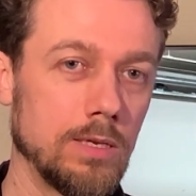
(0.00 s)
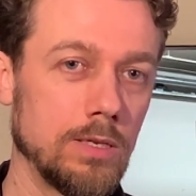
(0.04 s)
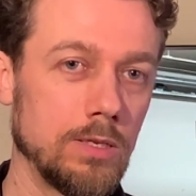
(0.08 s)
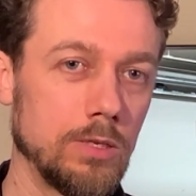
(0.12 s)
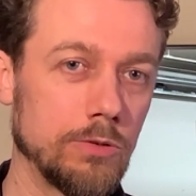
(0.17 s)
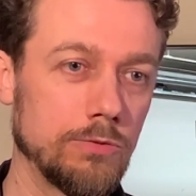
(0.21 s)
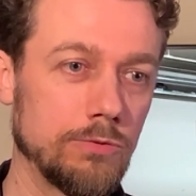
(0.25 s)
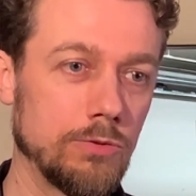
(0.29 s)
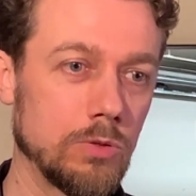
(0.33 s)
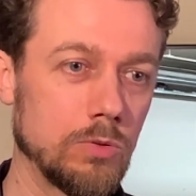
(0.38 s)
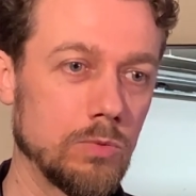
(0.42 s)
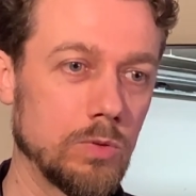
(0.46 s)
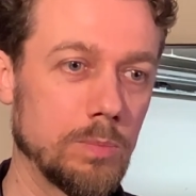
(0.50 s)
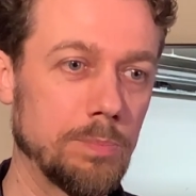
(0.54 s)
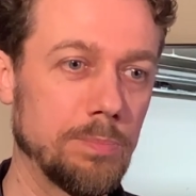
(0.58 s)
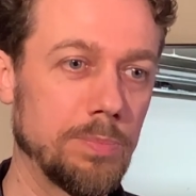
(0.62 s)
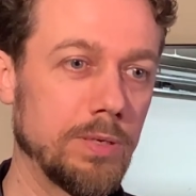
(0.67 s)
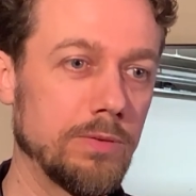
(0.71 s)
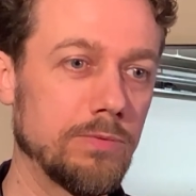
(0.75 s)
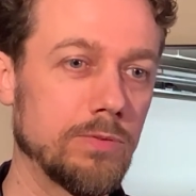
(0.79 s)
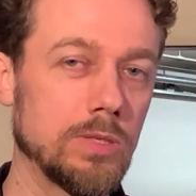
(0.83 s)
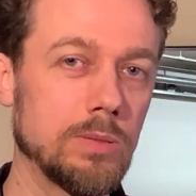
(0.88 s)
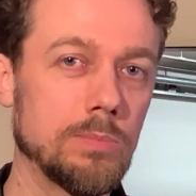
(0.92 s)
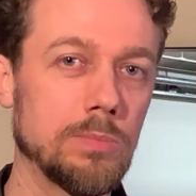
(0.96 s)
your foot will
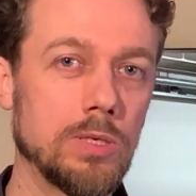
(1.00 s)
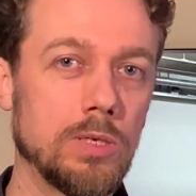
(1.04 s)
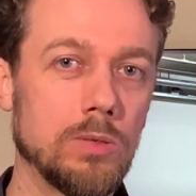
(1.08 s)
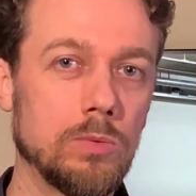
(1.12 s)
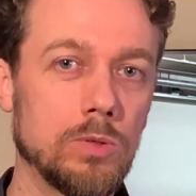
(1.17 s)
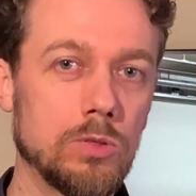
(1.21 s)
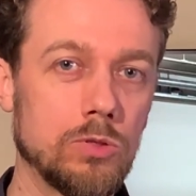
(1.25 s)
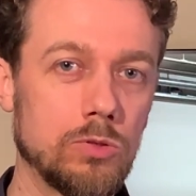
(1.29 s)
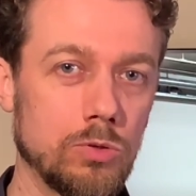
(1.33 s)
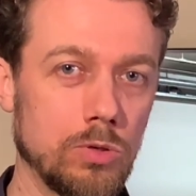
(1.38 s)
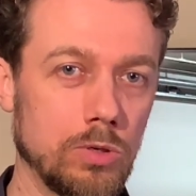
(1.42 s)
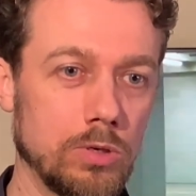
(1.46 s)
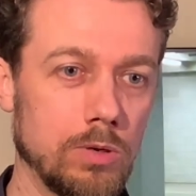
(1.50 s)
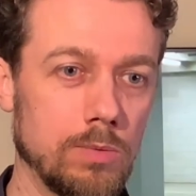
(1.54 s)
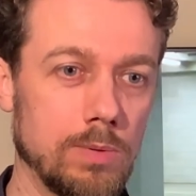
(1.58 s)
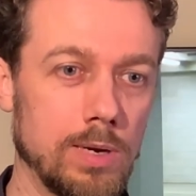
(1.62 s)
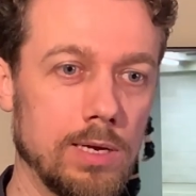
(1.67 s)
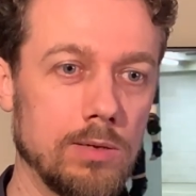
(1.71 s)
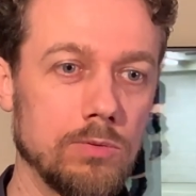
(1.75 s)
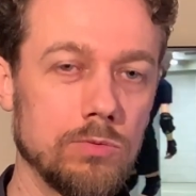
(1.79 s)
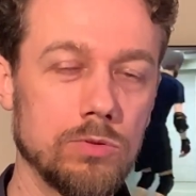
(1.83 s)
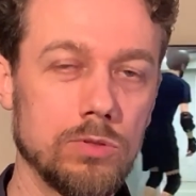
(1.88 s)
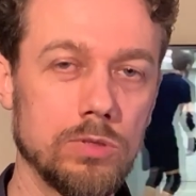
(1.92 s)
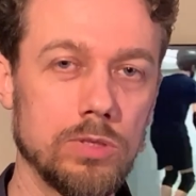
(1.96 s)
pivot, but it will turn
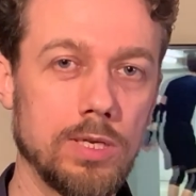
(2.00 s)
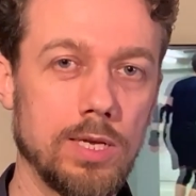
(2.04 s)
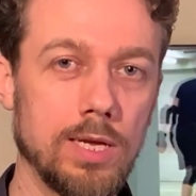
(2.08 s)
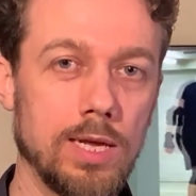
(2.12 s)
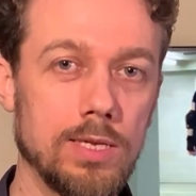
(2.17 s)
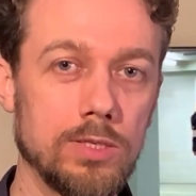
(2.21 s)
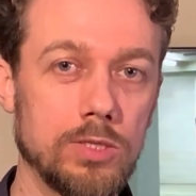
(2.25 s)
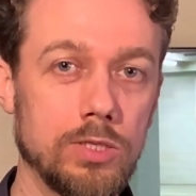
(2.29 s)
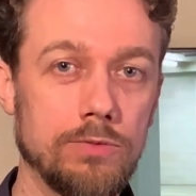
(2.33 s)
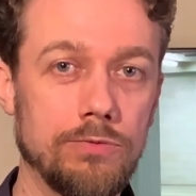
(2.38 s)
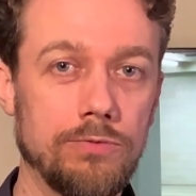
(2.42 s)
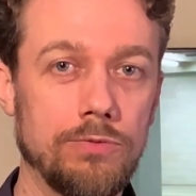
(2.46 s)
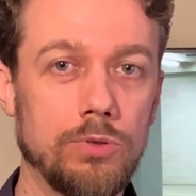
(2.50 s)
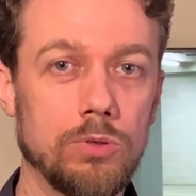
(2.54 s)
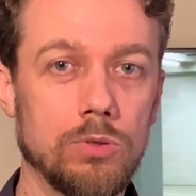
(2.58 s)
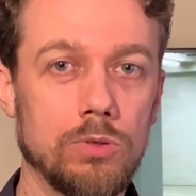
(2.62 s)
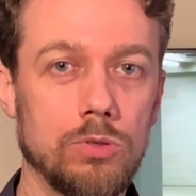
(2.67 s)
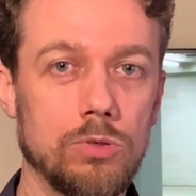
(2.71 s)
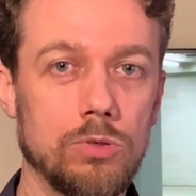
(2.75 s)
around as if you're